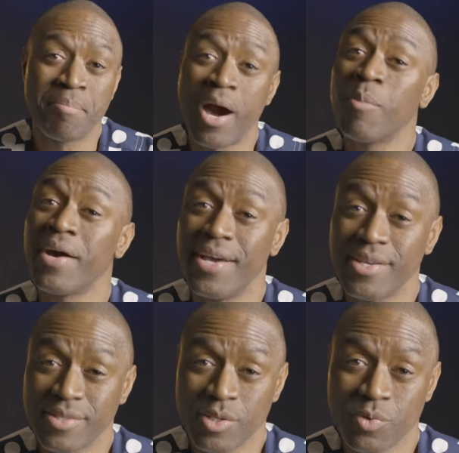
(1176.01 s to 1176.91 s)
Powered by
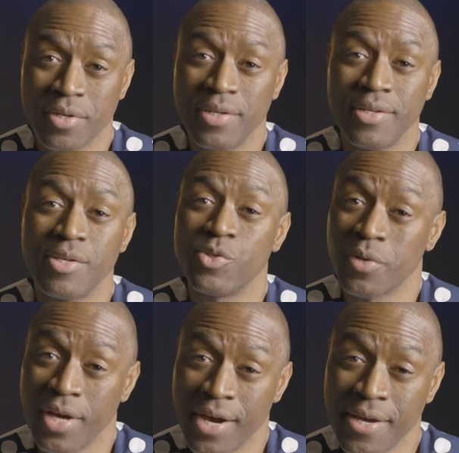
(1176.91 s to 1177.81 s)
Ancestry is your
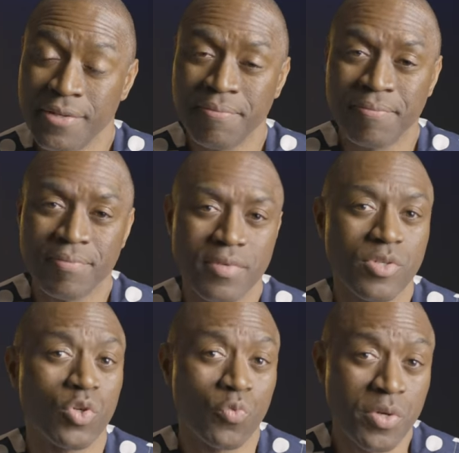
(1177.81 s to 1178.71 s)
guide,
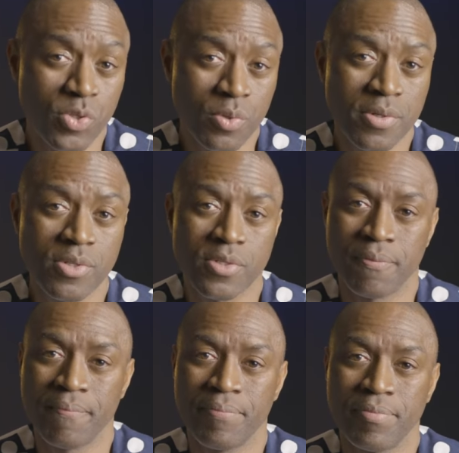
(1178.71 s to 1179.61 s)
is your resource,
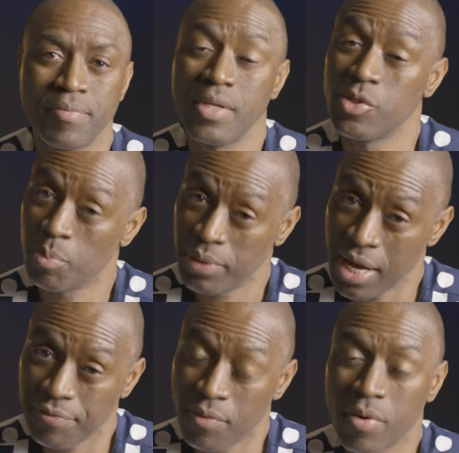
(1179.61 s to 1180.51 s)
is your
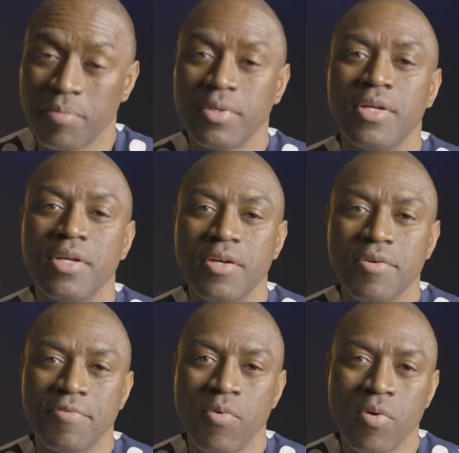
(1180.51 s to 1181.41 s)
platform
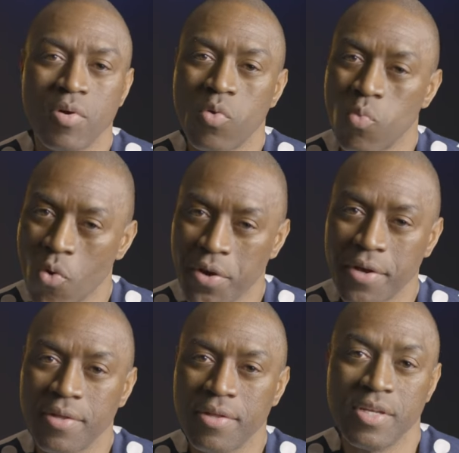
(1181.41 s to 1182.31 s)
for
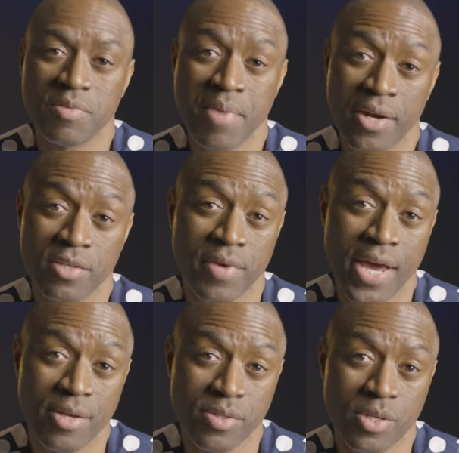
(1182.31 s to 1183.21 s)
working these matters of
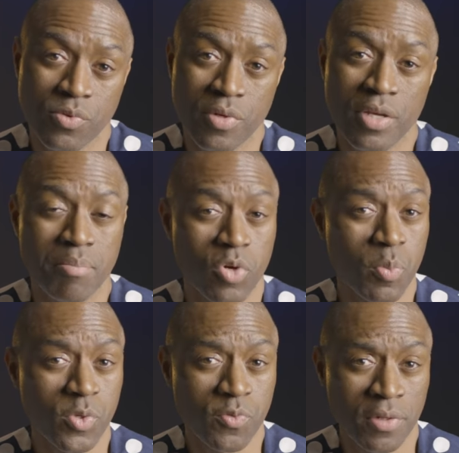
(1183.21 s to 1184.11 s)
ancestry,
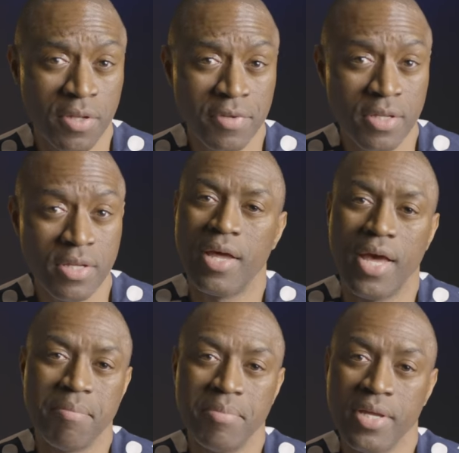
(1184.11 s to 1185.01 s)
purposeful living,
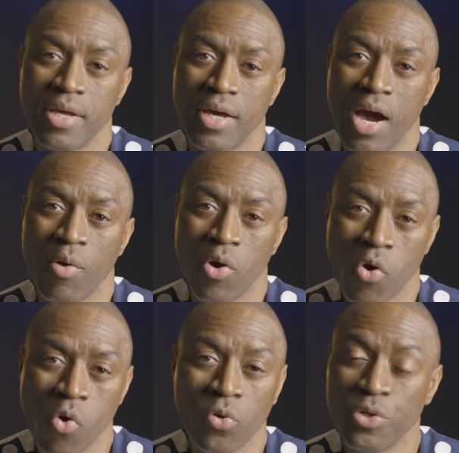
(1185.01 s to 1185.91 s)
and being our
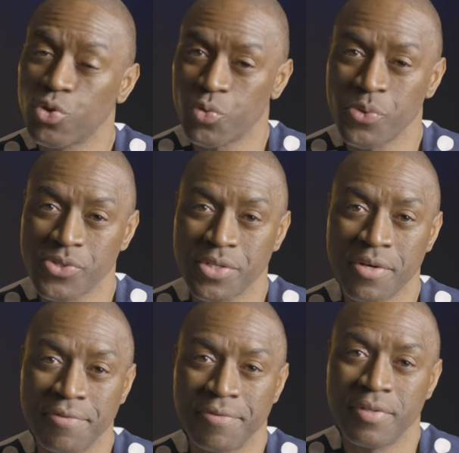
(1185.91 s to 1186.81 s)
whole and truest
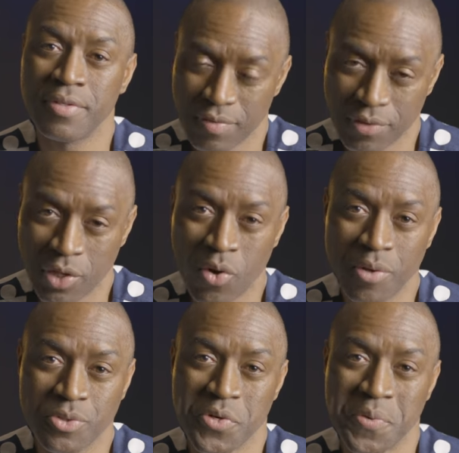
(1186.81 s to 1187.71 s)
self for the
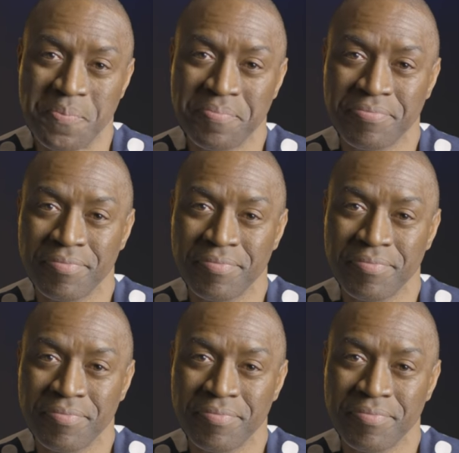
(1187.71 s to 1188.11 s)
long term.